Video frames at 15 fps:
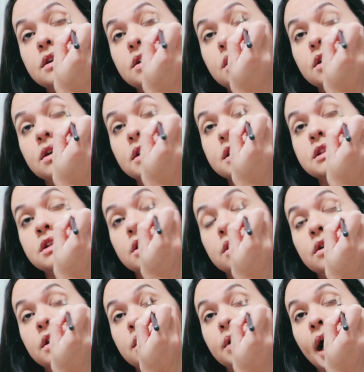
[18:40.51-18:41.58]
Your girl is an
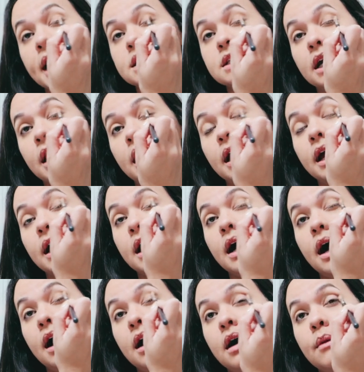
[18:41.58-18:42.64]
early riser.
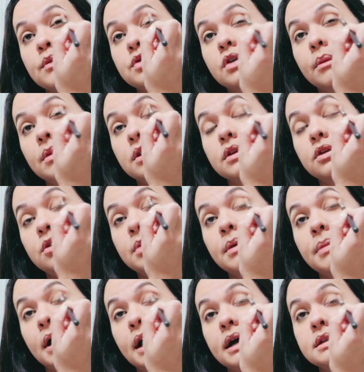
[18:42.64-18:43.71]
Um, so I'm a little
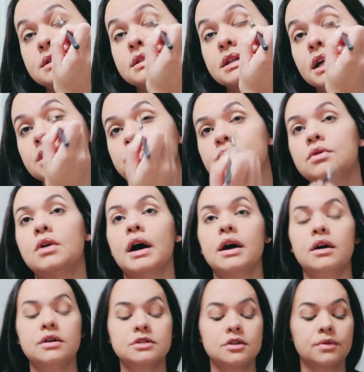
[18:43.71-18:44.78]
bit behind schedule. I
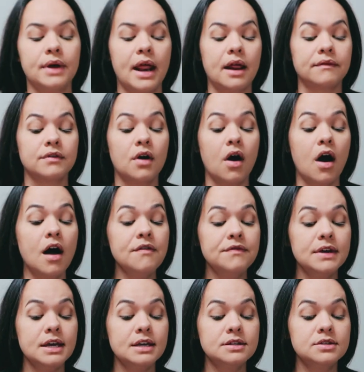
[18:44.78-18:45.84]
also ran out of
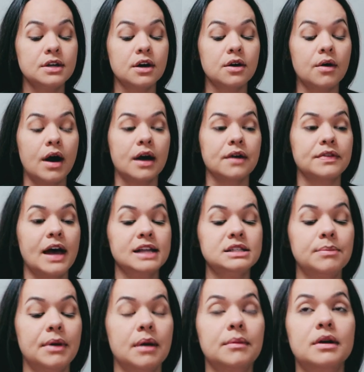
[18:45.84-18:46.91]
coffee, so that's
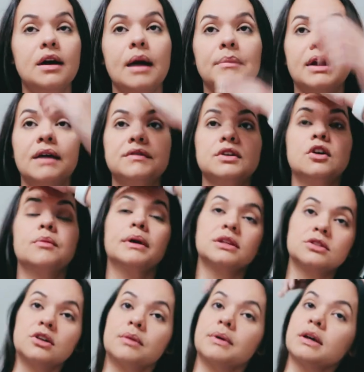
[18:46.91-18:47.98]
a bummer. I'm gonna have to go by
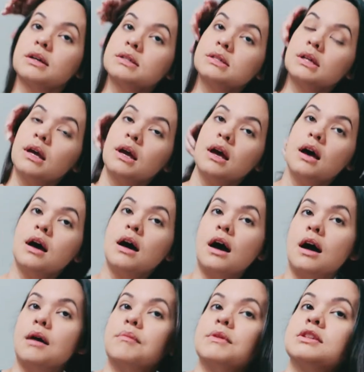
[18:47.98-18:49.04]
Starbucks
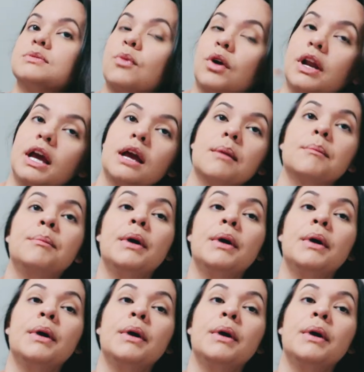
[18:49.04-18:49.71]
um, this morning.